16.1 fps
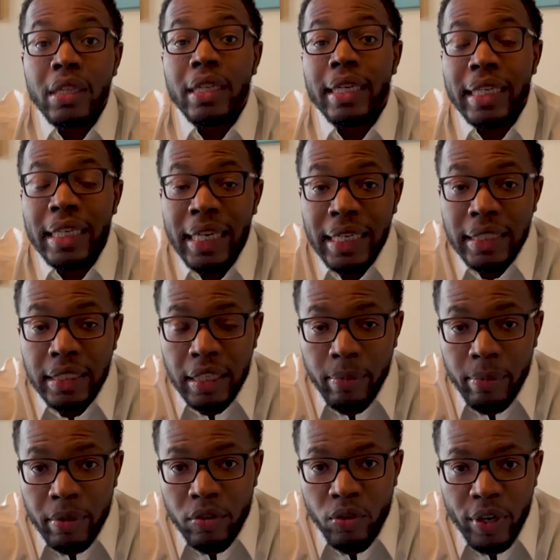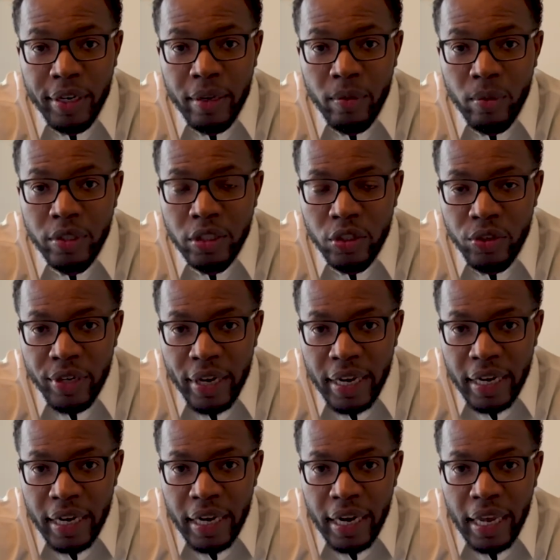The concept of credit was
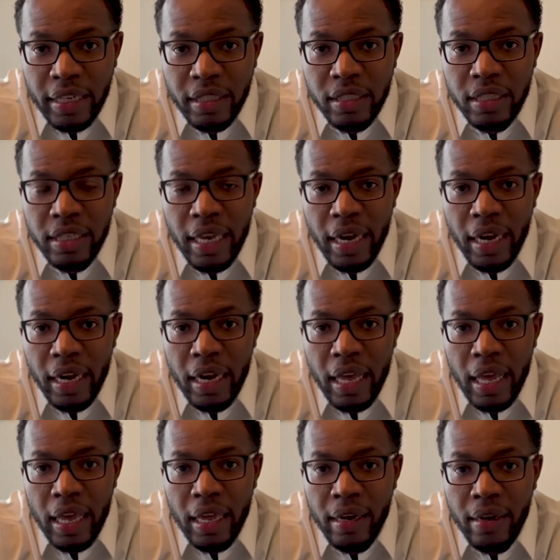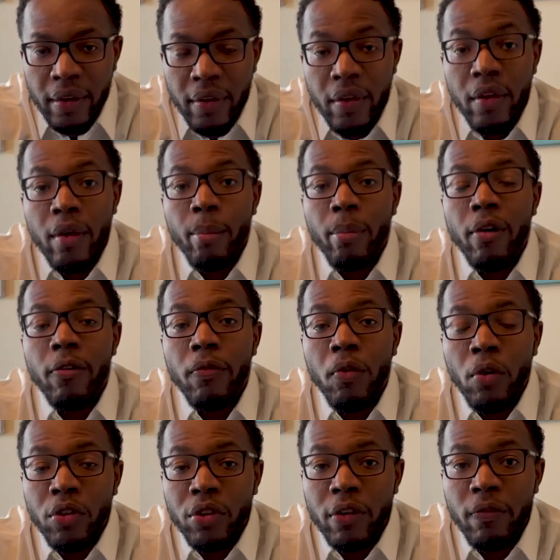created in 1989.
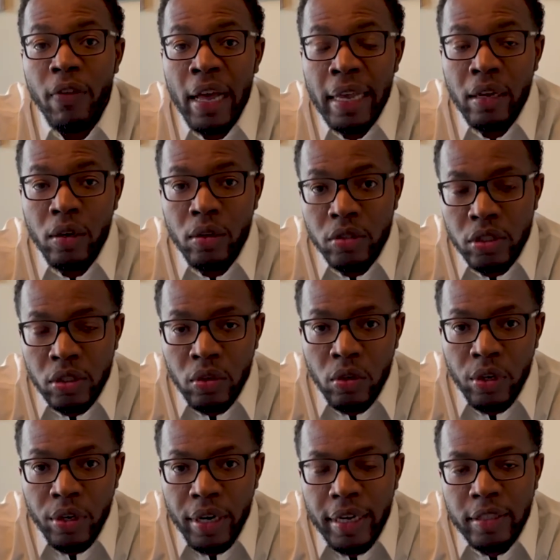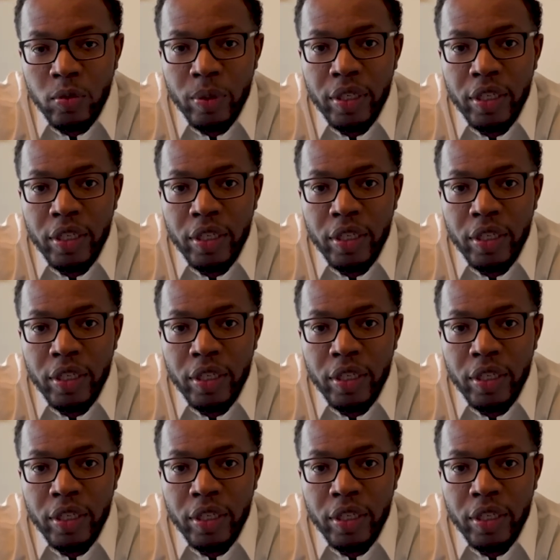Before the FICO score, as we